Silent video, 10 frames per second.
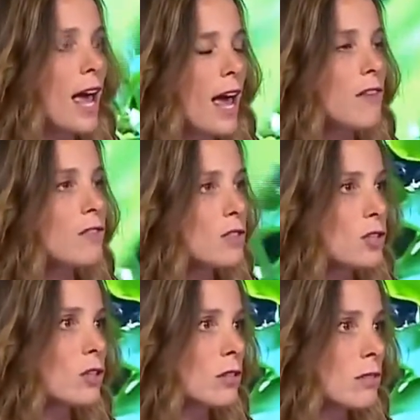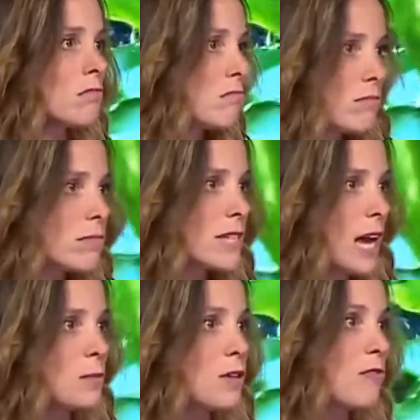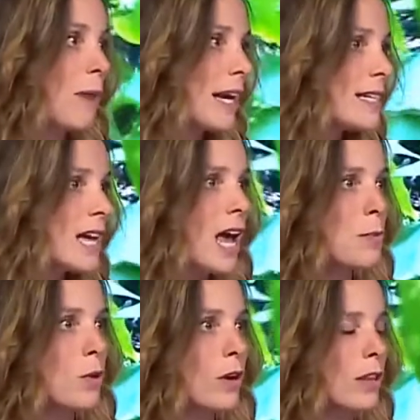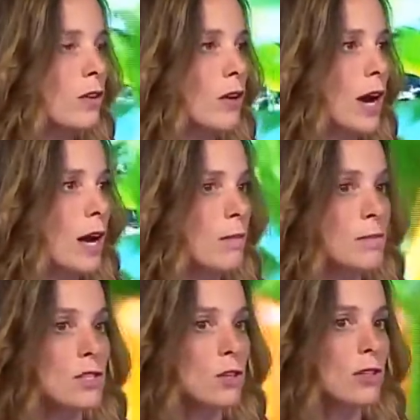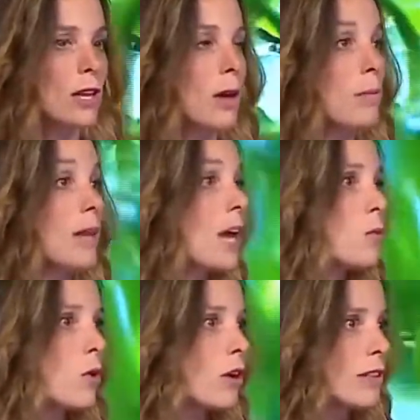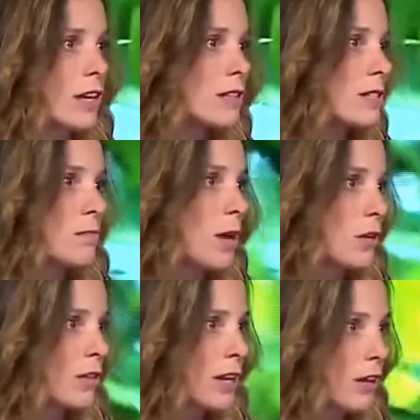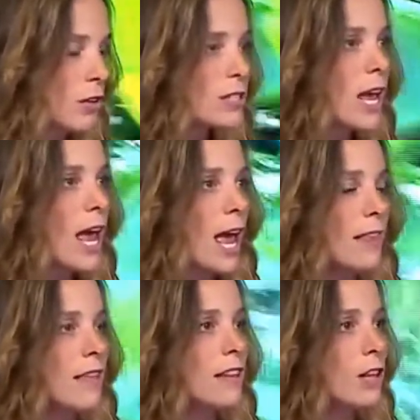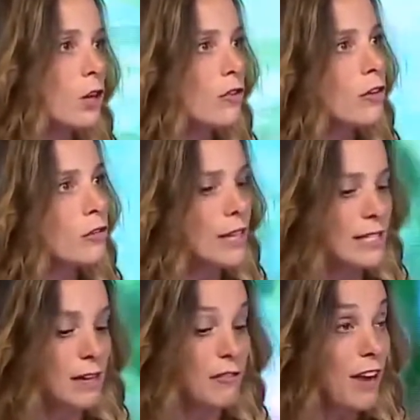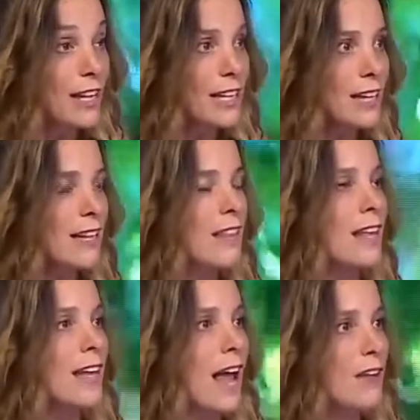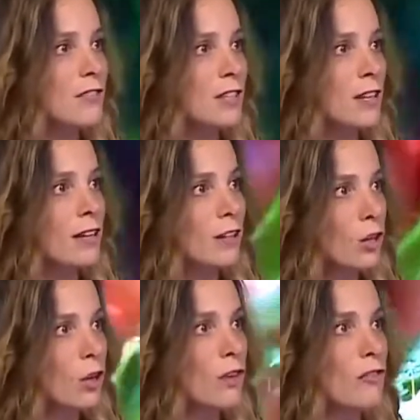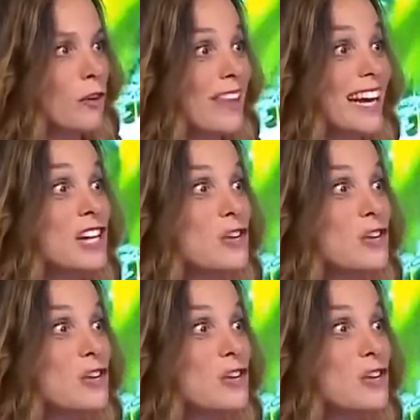have certain types of body type, or either certain blood work that's better than others, and then they look for the reason, find it, and then they have to look for the ingredients.